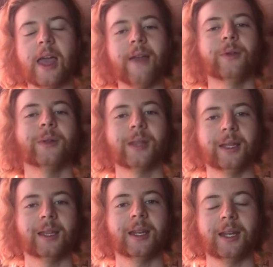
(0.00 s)

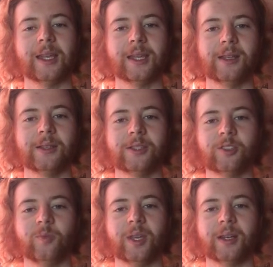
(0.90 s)
everything that it
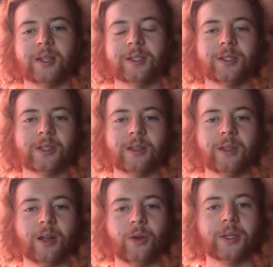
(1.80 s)
is because,
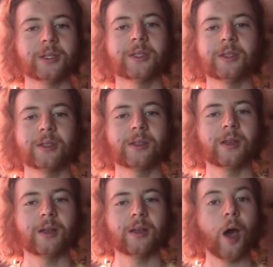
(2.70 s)
this is
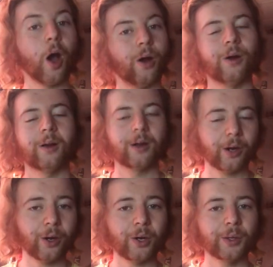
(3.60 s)
our
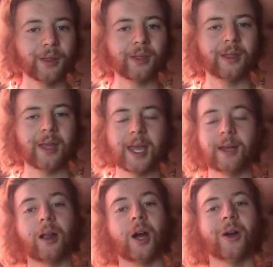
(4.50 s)
earth
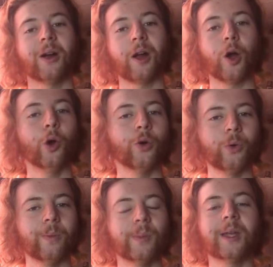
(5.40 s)
and our
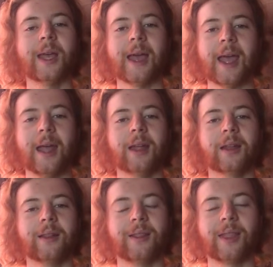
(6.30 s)
home,
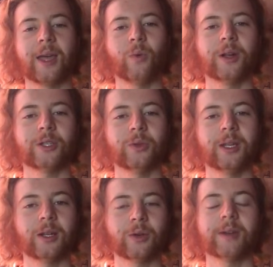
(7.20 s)
and they want to
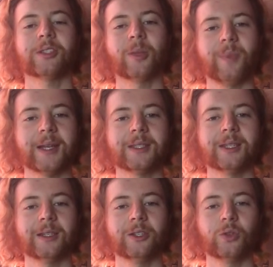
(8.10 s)
get across the
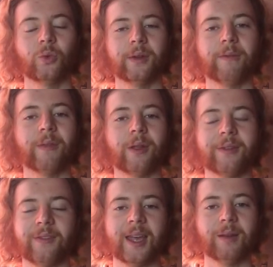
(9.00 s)
message with their
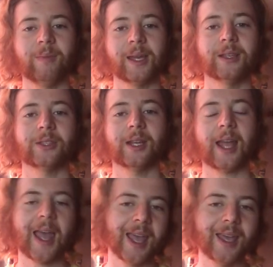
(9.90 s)
fan base that,
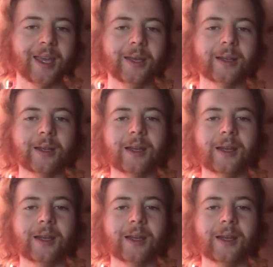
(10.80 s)
hey,